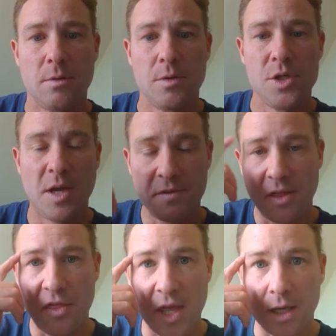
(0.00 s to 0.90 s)
you have to
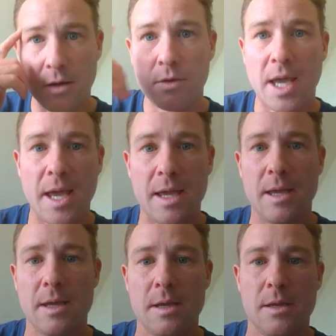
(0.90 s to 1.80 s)
think, okay,
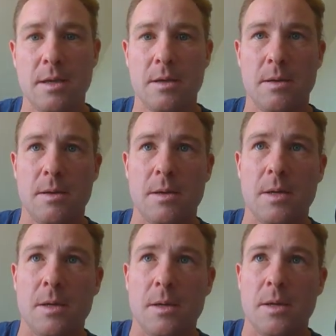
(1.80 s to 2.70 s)

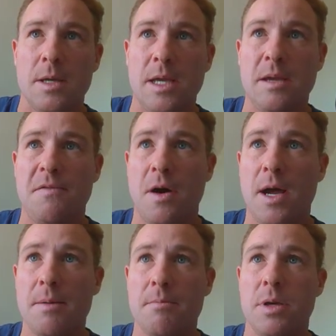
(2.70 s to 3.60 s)
if
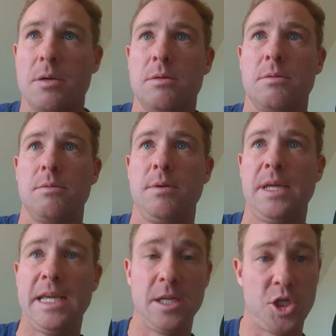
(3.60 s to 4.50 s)
I'm
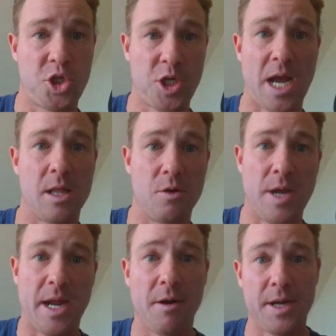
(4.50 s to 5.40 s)
in a shallow
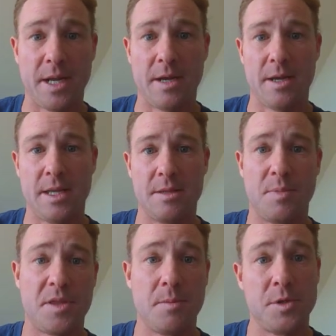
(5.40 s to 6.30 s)
area and the
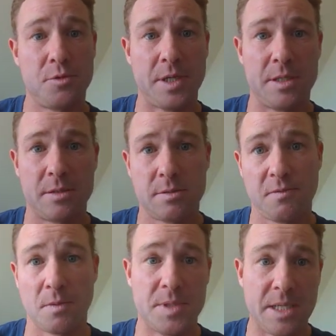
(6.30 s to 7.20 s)
bathymetry is
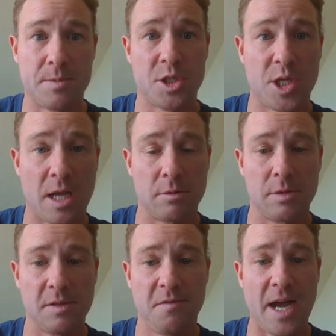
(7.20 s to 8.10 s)
from deep to shallow
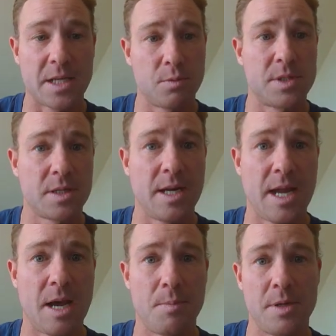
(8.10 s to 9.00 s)
really fast, what's going to
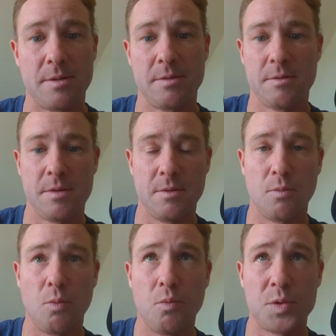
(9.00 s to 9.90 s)
happen? The
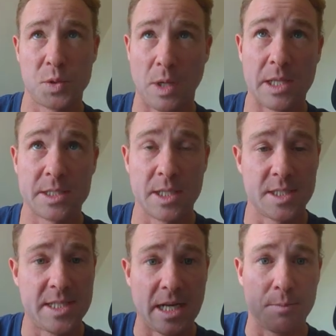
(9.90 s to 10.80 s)
swell is going to
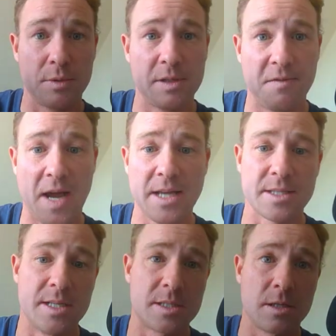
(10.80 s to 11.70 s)
stand up really fast
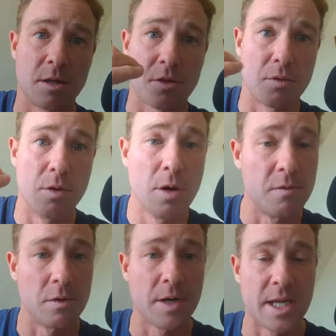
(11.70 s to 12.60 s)
and it's going to throw
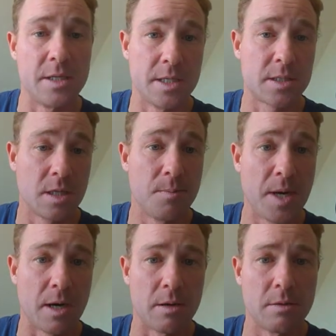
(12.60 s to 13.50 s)
over and it's going to
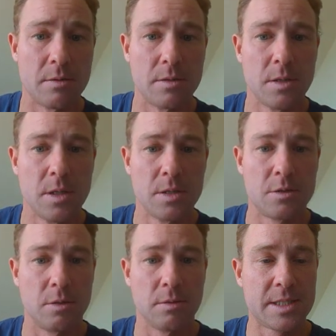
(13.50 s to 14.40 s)
barrel.
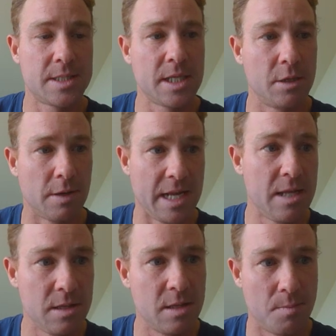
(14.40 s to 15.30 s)
So let's say you're
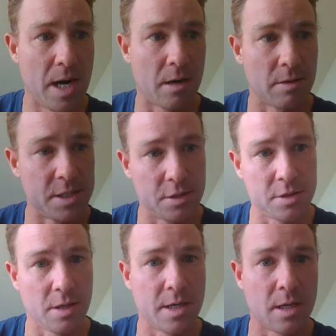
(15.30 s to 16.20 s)
in the barrel and you're
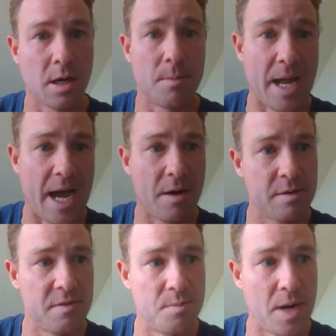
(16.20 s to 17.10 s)
starting to come out
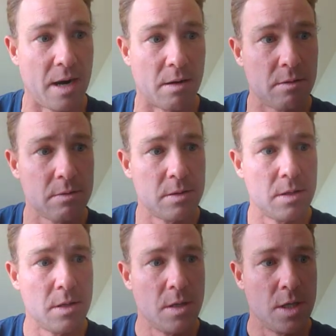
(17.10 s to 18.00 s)
of the barrel.
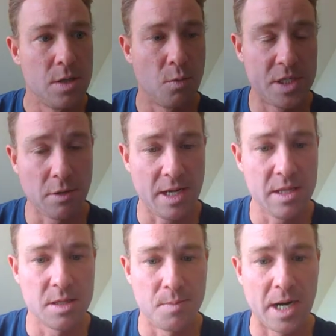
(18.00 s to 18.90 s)
When you're in
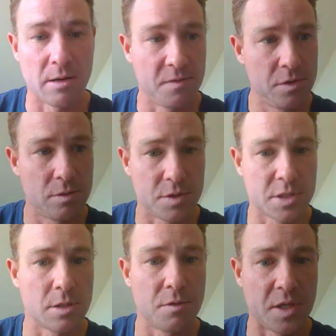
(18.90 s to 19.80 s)
the barrel, if you were to
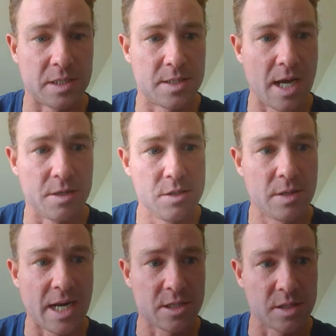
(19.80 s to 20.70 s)
slow things down, you can
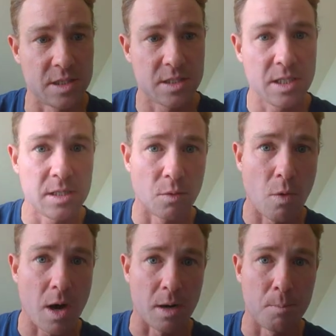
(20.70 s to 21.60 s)
actually see the
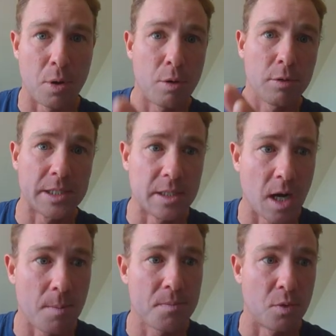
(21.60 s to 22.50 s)
water pulling
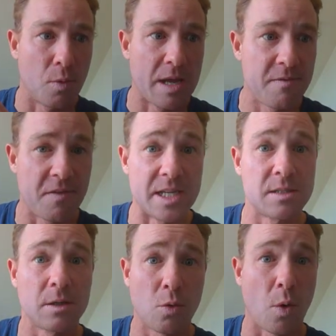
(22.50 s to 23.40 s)
up the wave face
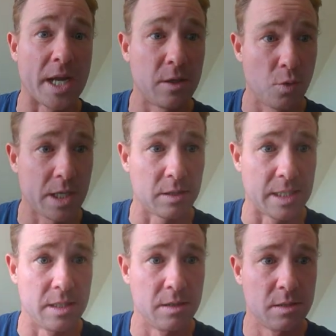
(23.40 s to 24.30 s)
quite
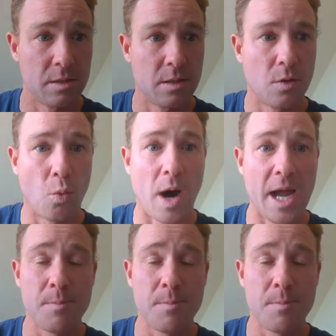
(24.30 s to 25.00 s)
quickly. Why?